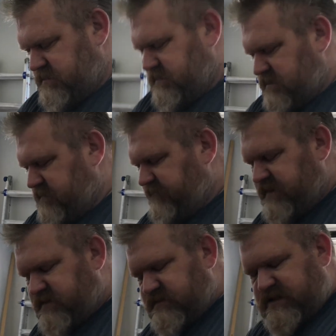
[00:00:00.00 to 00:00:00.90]
So if
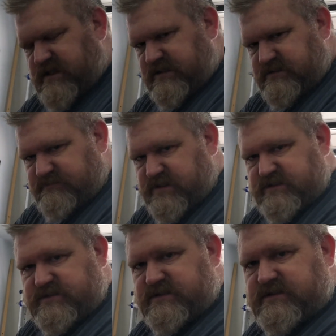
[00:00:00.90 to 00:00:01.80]
I don't talk as
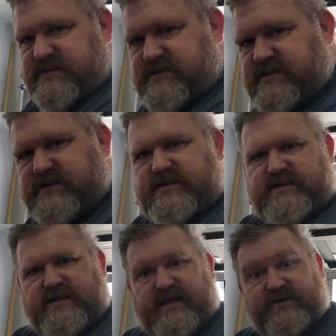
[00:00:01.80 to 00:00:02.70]
much,
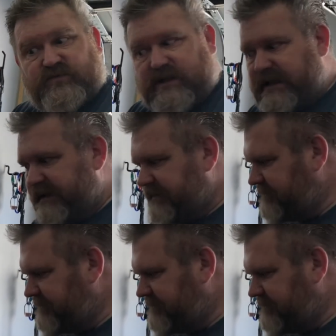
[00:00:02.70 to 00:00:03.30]
that's why.